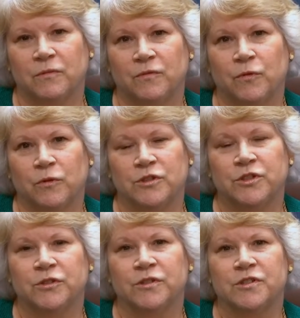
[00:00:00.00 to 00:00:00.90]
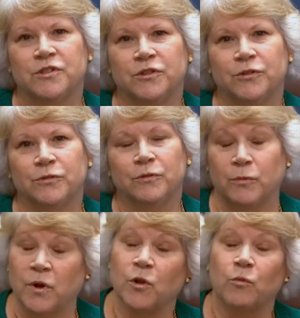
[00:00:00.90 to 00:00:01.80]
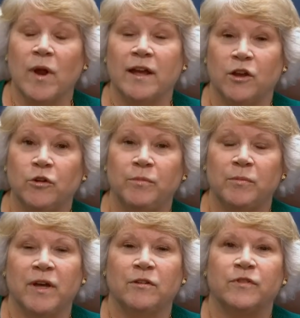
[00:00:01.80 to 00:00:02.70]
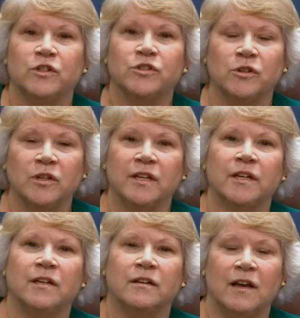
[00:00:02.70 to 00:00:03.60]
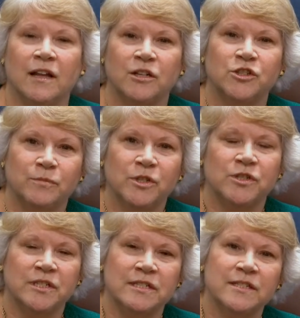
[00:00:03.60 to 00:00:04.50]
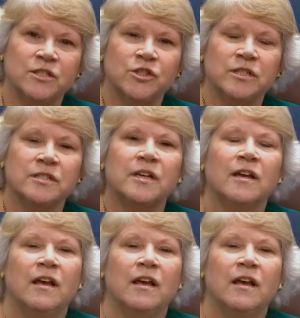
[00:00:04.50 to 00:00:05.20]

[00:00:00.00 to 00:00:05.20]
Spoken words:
for students where their rank could be beneficial in college admission decisions,